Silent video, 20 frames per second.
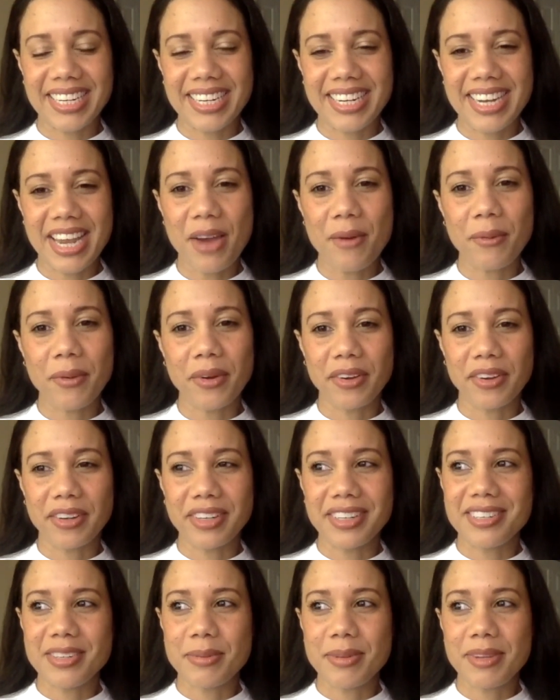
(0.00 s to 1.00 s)
network,
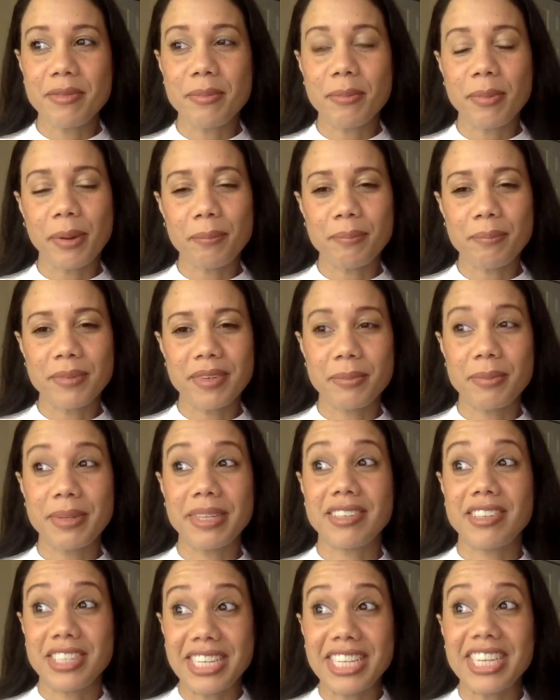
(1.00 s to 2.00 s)
and to
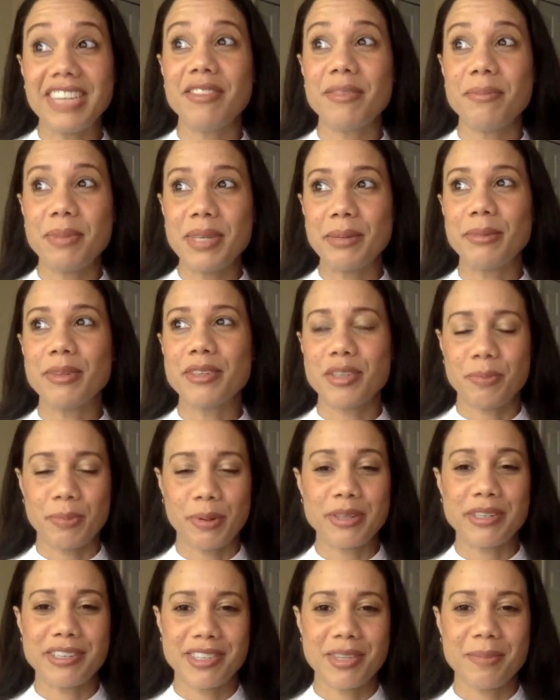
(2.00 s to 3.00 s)
even be able to
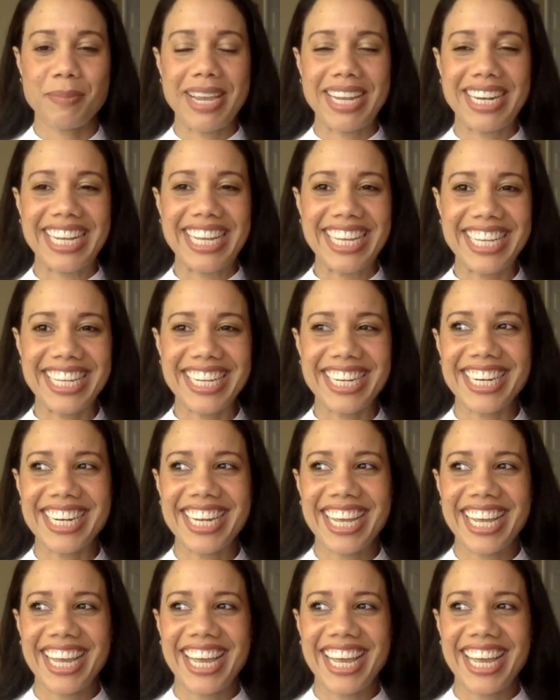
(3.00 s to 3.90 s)
participate in